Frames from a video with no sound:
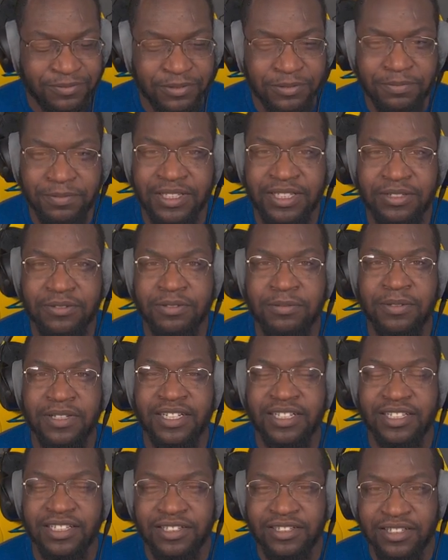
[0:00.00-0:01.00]

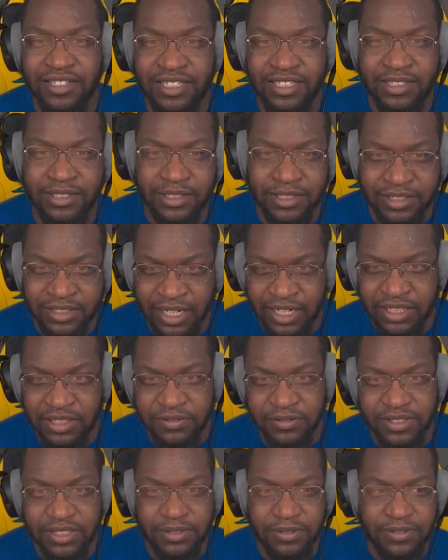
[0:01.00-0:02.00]
play a little
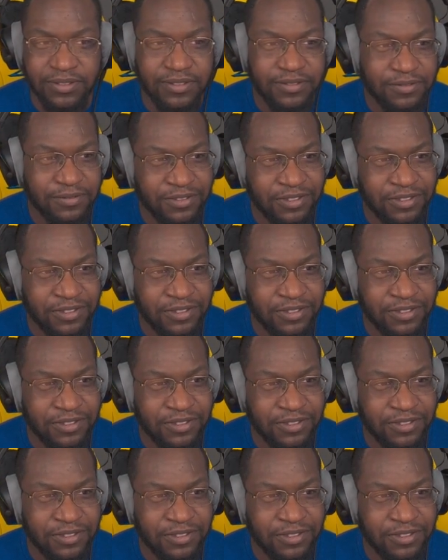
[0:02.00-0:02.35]
dangerous.